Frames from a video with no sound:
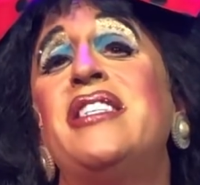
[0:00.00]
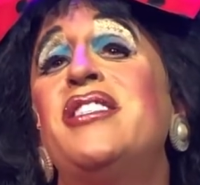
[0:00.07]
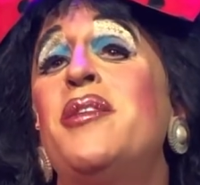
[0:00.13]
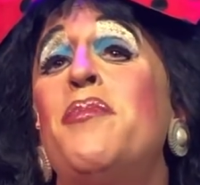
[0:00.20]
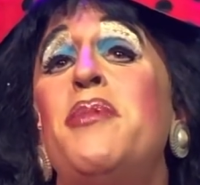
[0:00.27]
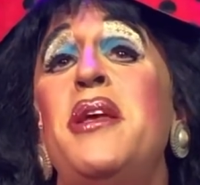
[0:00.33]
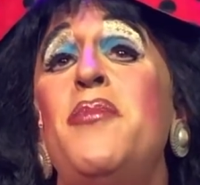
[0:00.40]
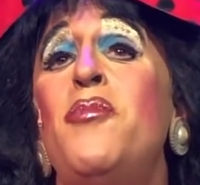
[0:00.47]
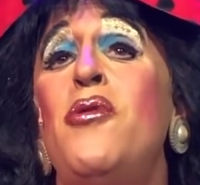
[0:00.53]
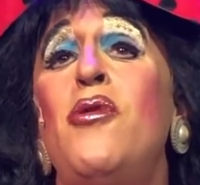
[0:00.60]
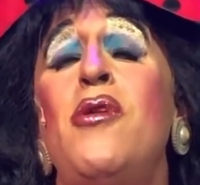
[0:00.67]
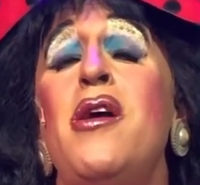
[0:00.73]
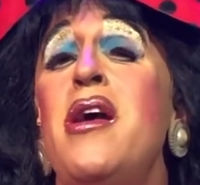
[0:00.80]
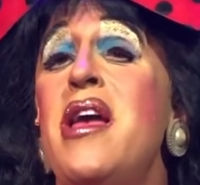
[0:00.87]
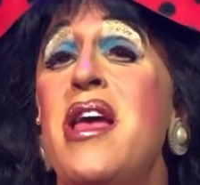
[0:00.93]
the people
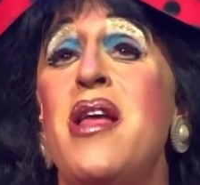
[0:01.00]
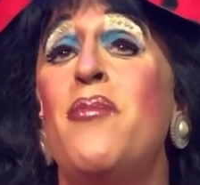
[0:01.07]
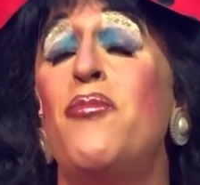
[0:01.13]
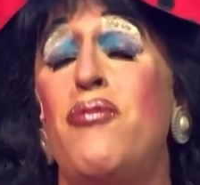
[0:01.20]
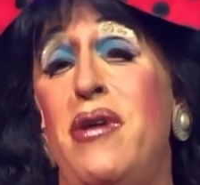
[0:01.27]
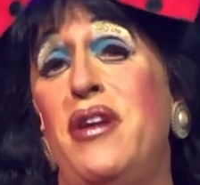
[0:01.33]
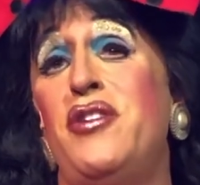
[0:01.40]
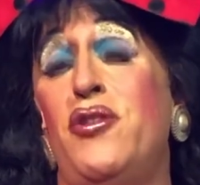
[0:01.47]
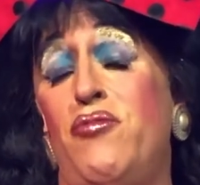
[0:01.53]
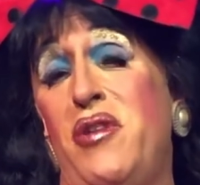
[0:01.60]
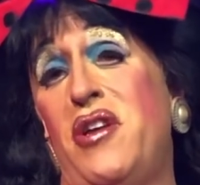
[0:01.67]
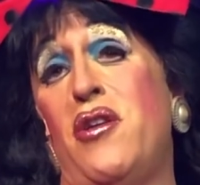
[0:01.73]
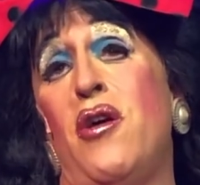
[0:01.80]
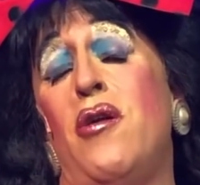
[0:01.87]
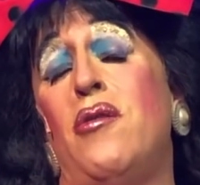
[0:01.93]
in Puerto
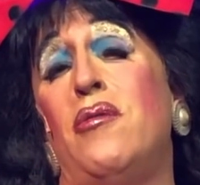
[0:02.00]
Rico.